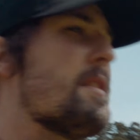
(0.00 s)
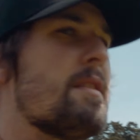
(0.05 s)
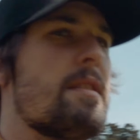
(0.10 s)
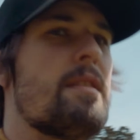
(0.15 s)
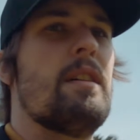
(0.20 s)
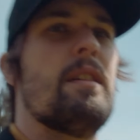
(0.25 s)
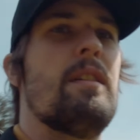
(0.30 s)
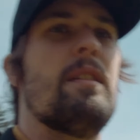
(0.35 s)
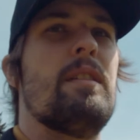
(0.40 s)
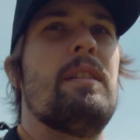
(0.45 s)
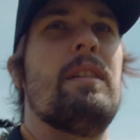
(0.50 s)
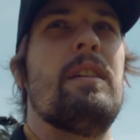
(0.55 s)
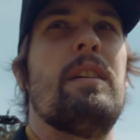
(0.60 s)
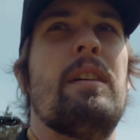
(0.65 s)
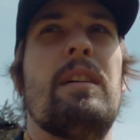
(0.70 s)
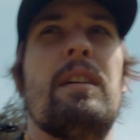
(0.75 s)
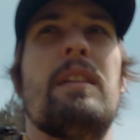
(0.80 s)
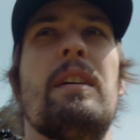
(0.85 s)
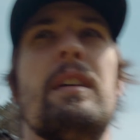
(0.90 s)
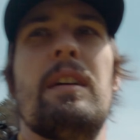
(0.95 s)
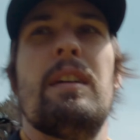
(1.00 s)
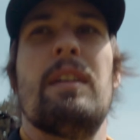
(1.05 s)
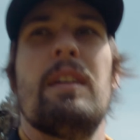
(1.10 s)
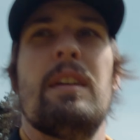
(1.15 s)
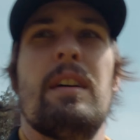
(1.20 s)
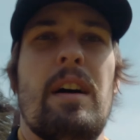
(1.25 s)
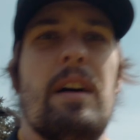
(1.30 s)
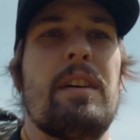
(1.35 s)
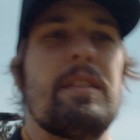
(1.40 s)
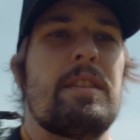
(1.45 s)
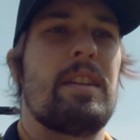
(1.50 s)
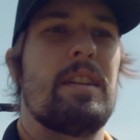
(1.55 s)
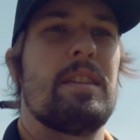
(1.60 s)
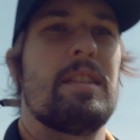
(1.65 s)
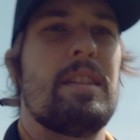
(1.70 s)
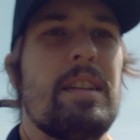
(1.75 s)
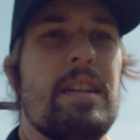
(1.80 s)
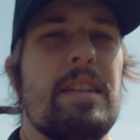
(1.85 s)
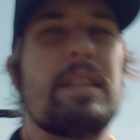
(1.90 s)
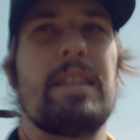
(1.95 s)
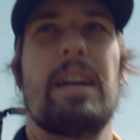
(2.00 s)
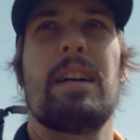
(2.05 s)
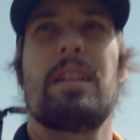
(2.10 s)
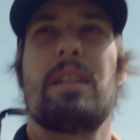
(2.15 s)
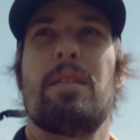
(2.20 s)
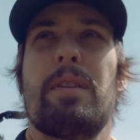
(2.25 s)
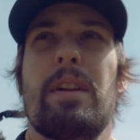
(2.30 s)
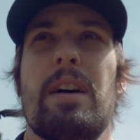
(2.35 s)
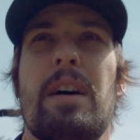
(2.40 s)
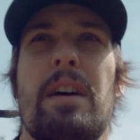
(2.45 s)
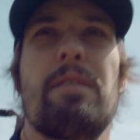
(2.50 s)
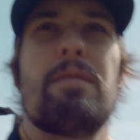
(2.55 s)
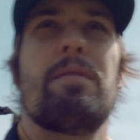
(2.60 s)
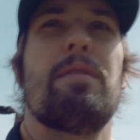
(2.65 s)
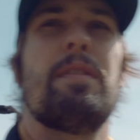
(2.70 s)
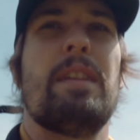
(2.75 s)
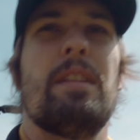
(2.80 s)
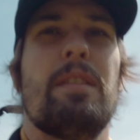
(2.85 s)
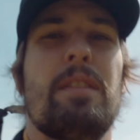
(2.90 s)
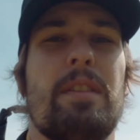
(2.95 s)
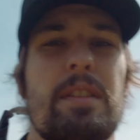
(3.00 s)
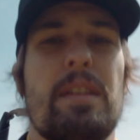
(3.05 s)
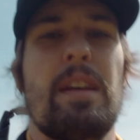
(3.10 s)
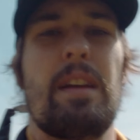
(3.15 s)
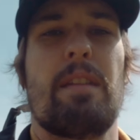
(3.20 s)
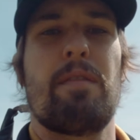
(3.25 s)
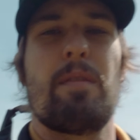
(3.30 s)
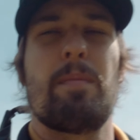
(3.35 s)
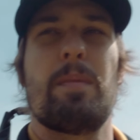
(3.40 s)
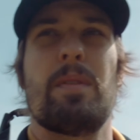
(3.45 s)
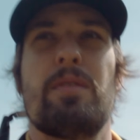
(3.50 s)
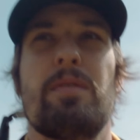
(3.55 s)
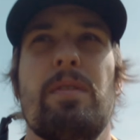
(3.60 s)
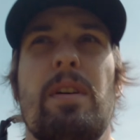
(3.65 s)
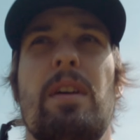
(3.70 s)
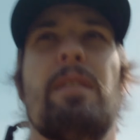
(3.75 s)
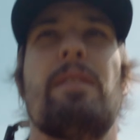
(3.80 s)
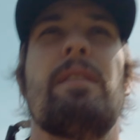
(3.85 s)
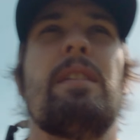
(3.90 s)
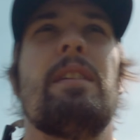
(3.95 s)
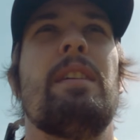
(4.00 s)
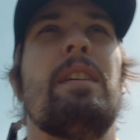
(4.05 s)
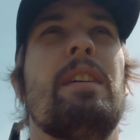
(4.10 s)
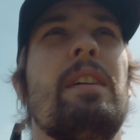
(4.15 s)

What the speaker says: So also gonna see exactly what 100 feet looks like from the drone,